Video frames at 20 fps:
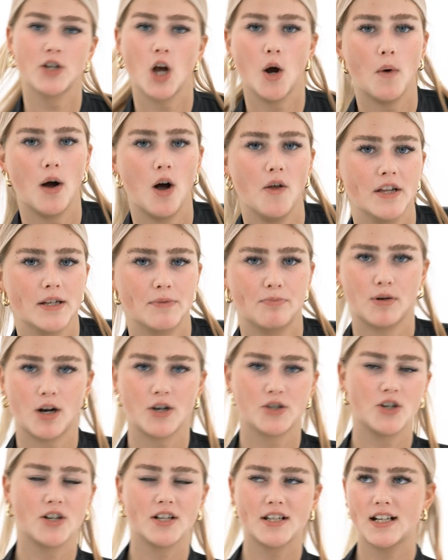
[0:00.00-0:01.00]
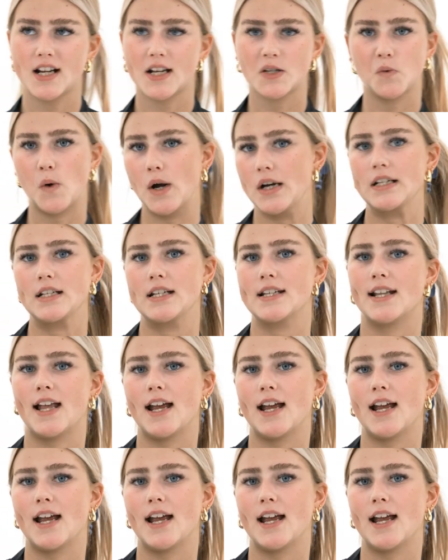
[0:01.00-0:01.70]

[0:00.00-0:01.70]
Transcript: so well. This brush honestly does wonders.